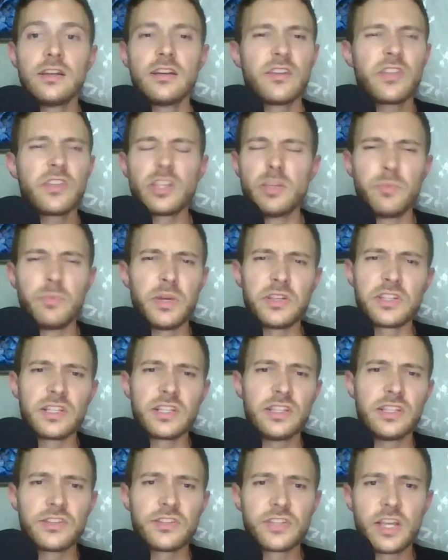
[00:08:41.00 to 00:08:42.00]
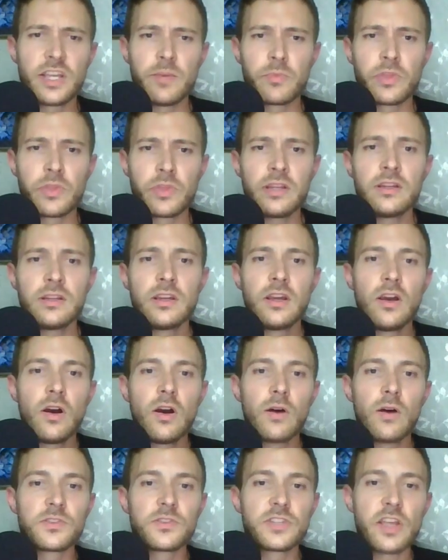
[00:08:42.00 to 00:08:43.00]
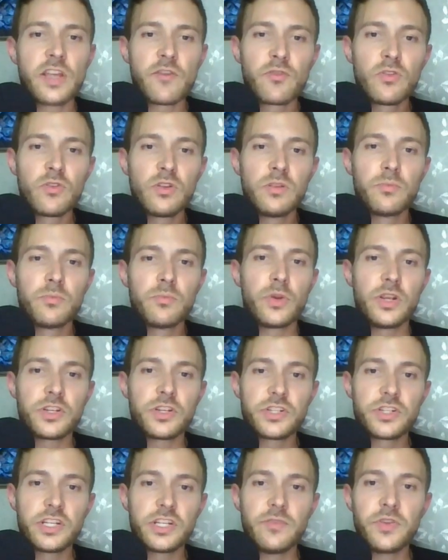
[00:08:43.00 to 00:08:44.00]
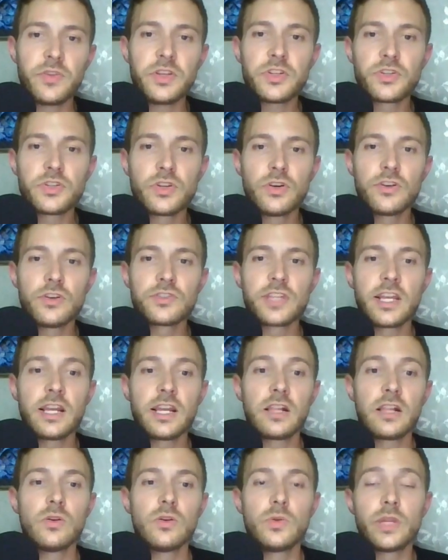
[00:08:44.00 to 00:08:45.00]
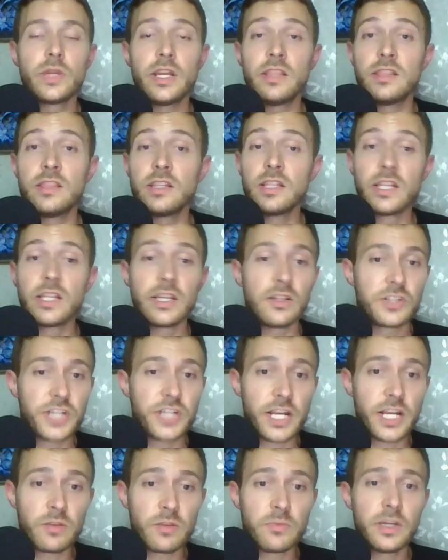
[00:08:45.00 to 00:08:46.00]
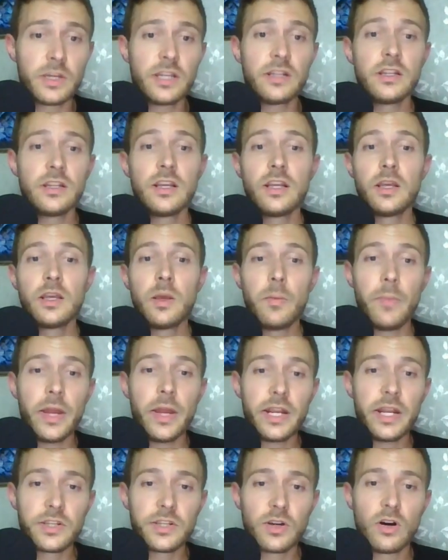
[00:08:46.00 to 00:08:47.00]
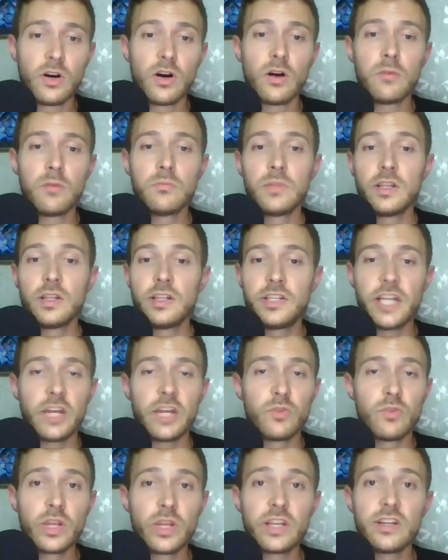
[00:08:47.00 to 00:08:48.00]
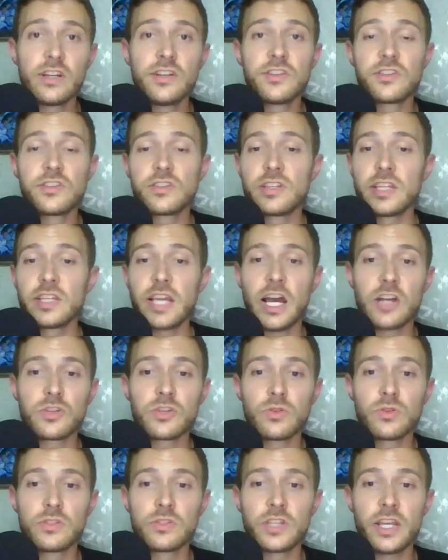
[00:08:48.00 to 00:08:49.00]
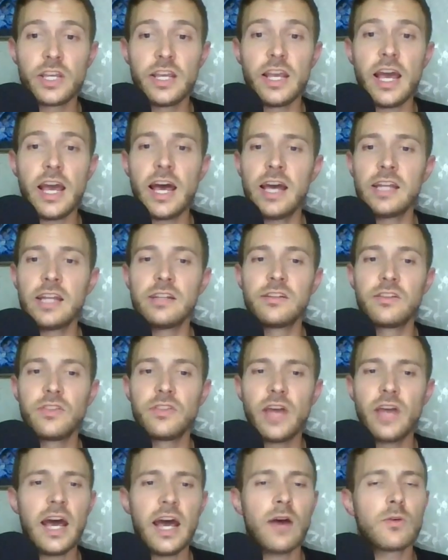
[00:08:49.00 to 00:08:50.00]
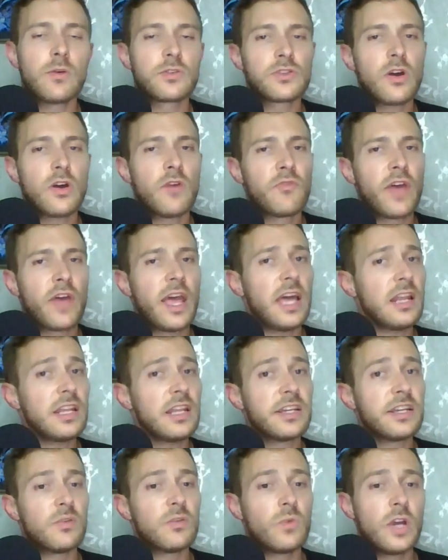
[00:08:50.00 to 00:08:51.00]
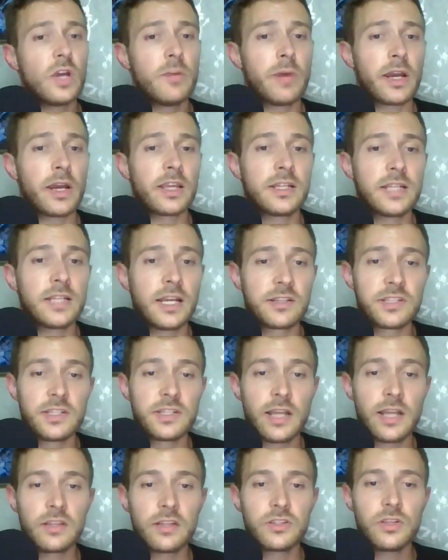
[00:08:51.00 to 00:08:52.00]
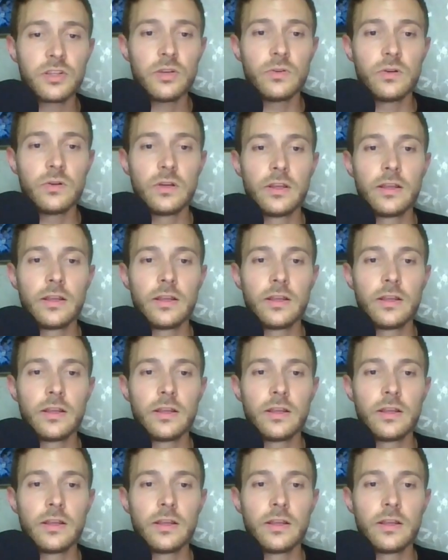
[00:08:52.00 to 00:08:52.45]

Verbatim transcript: I think they're basically the same thing, on several British TV shows, including Legal Gentleman, Benidorm, Dead Ringers, Casualty, and The House of Elliot way back in 1992.